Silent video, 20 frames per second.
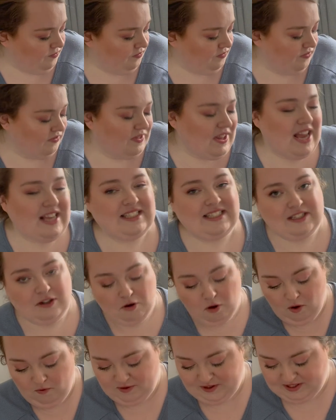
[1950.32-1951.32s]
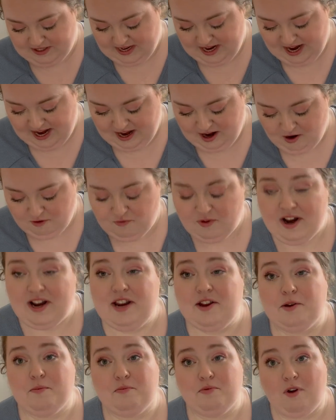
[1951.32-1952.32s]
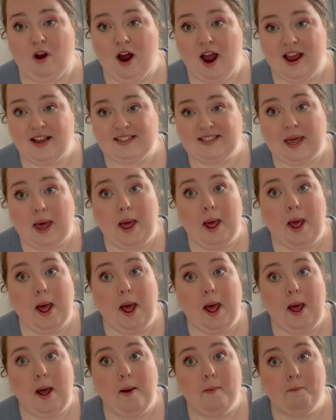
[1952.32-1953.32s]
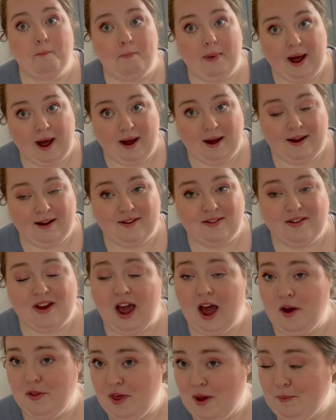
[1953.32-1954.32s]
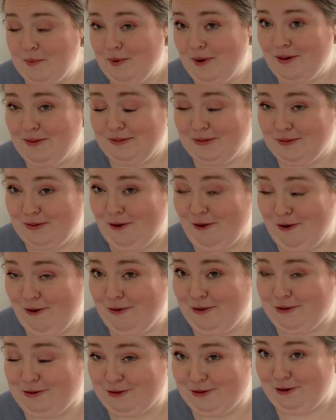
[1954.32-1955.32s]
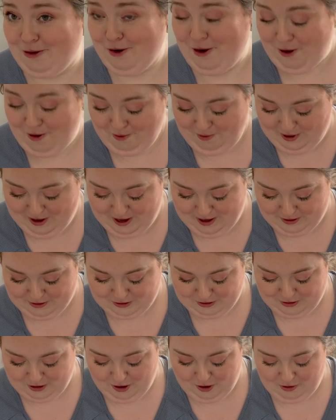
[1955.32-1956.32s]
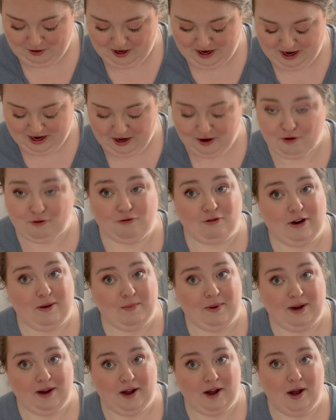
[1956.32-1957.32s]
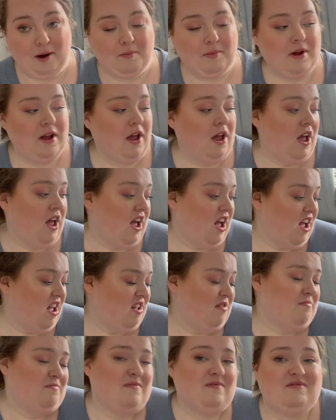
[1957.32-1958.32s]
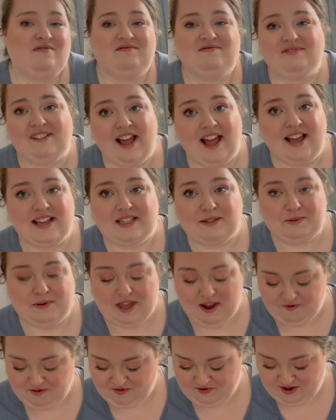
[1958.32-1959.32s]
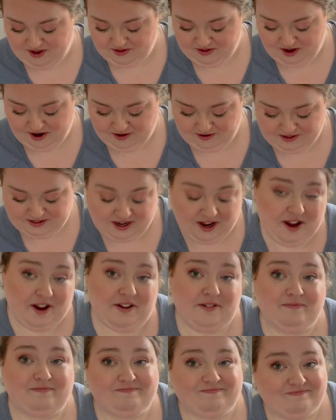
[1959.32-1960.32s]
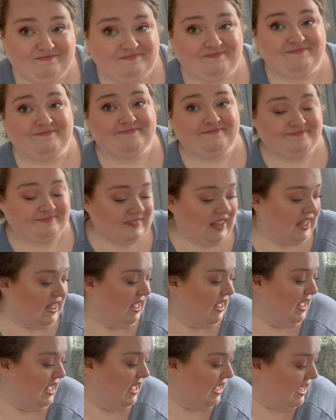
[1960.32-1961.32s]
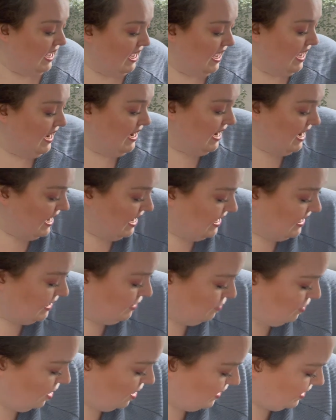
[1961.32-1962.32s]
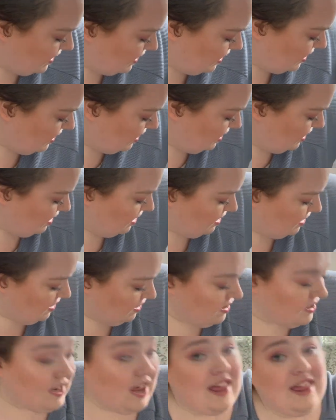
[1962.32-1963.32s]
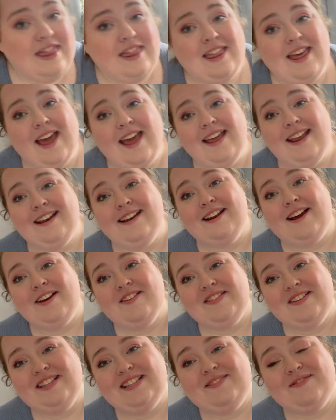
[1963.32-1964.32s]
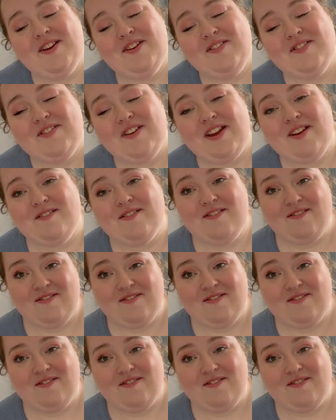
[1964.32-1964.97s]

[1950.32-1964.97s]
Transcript: That's still obviously a really good price, but their prices are slowly, slowly creeping up. Um, as with everything though, so it is what it is. Then I think it's my favourite